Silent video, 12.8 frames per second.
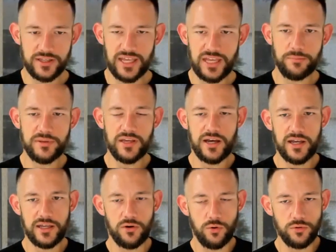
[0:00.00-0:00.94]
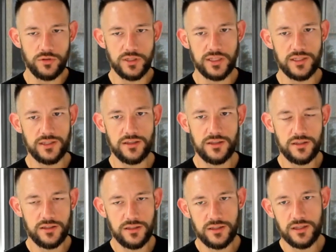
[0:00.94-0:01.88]
API only
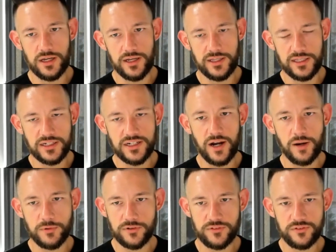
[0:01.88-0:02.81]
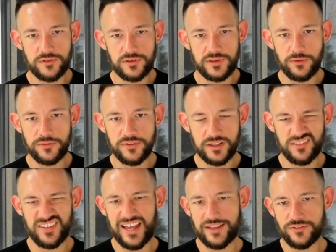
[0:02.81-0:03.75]
e-commerce that was
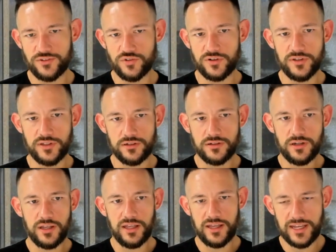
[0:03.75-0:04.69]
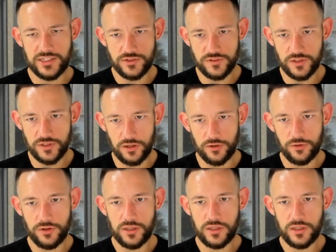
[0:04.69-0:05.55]
like SaaS driven ages ago.